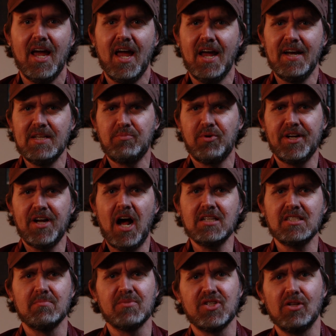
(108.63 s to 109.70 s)
And he's pretty
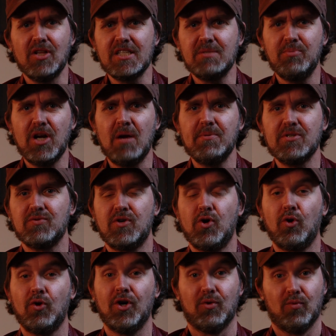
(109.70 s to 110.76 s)
awesome. So let's put up his
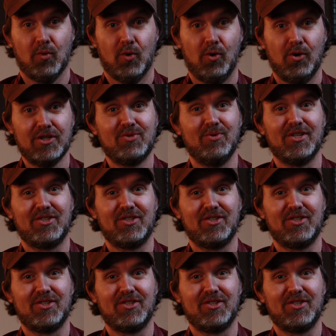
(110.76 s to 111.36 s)
current rules,